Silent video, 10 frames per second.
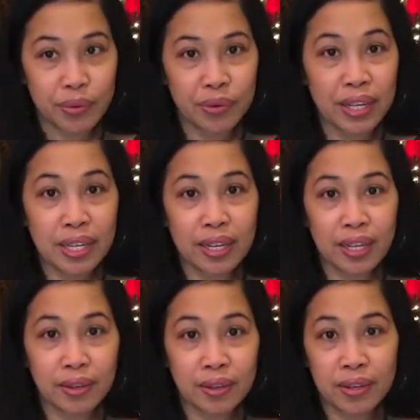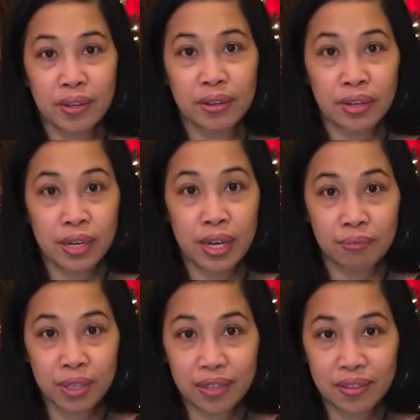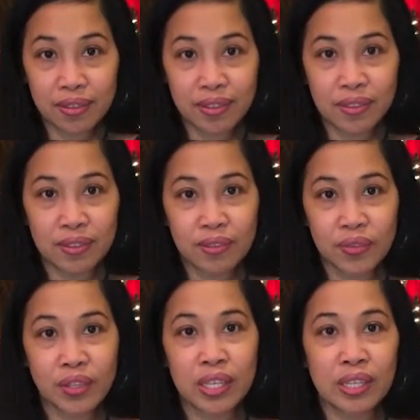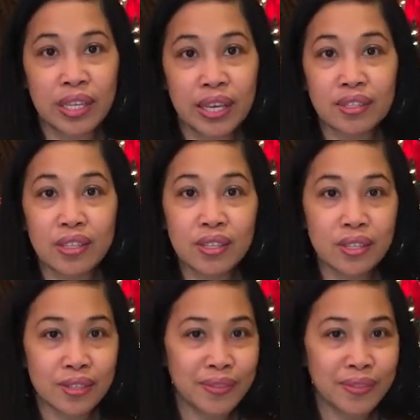really love it. They like this